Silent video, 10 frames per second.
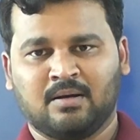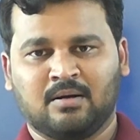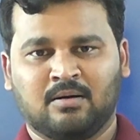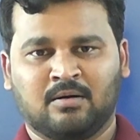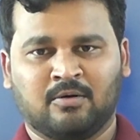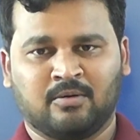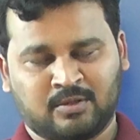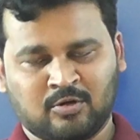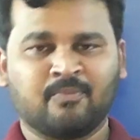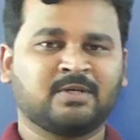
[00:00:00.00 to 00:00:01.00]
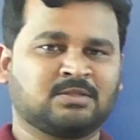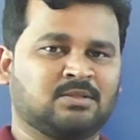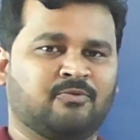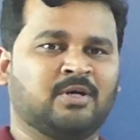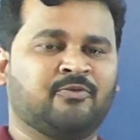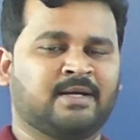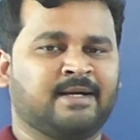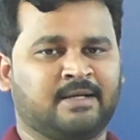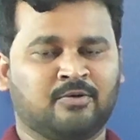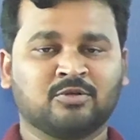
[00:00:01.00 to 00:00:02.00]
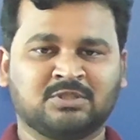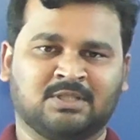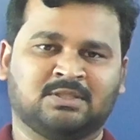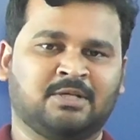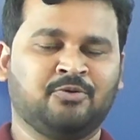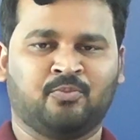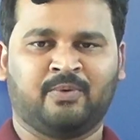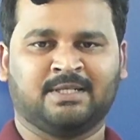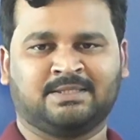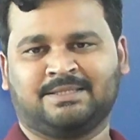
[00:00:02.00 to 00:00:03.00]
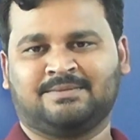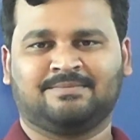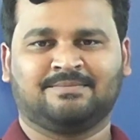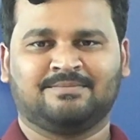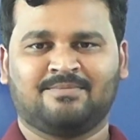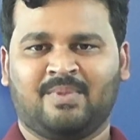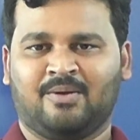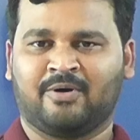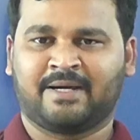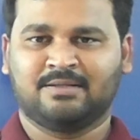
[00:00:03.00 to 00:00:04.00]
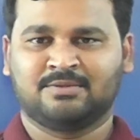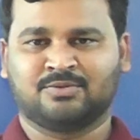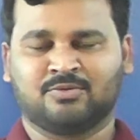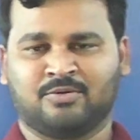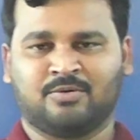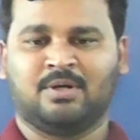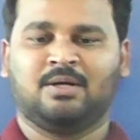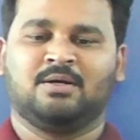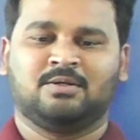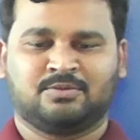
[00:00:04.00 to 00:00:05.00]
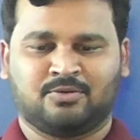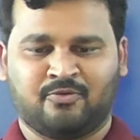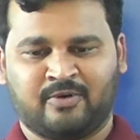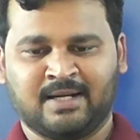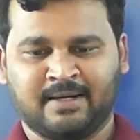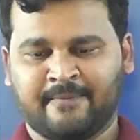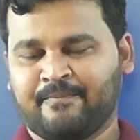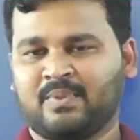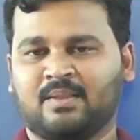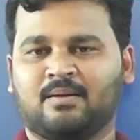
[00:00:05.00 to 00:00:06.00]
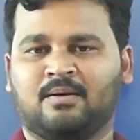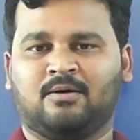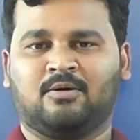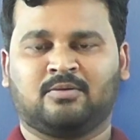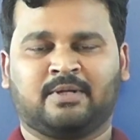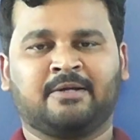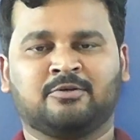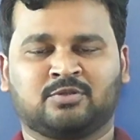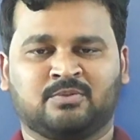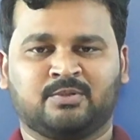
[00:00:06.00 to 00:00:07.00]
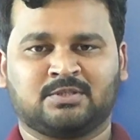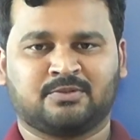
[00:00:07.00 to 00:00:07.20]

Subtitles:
topics, where we are getting questions in UPSC. Okay, so finally, thank you so much.